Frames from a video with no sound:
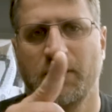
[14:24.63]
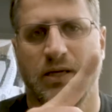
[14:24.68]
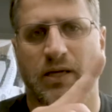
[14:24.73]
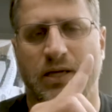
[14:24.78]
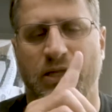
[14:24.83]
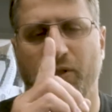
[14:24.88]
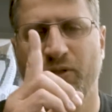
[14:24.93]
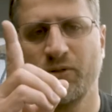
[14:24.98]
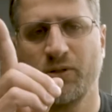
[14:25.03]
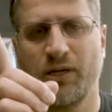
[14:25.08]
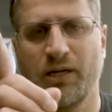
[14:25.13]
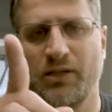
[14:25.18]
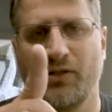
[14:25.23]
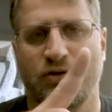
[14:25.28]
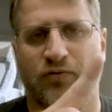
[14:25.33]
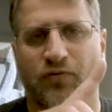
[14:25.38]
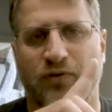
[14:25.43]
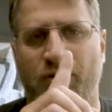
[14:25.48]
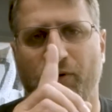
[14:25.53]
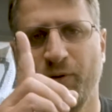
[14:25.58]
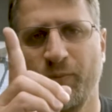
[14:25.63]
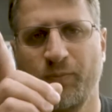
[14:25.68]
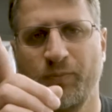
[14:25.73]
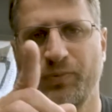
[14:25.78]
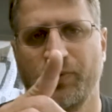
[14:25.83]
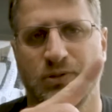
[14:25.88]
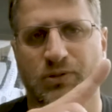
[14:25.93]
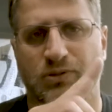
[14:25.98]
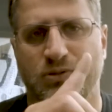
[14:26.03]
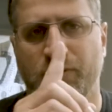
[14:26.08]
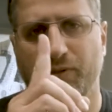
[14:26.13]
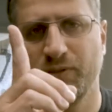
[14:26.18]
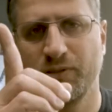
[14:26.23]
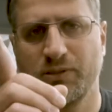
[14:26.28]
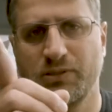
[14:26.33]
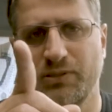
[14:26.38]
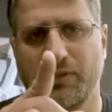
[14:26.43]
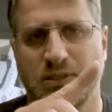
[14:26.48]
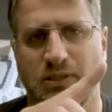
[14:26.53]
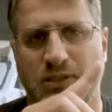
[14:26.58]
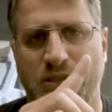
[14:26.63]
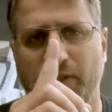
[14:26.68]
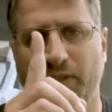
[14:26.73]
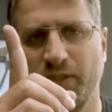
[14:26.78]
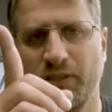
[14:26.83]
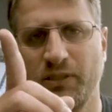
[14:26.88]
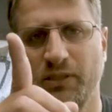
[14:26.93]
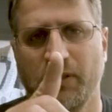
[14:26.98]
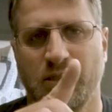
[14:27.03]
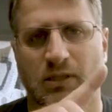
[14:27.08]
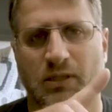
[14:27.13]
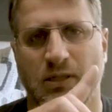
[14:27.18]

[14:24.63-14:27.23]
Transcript: and do kind of loop, so turning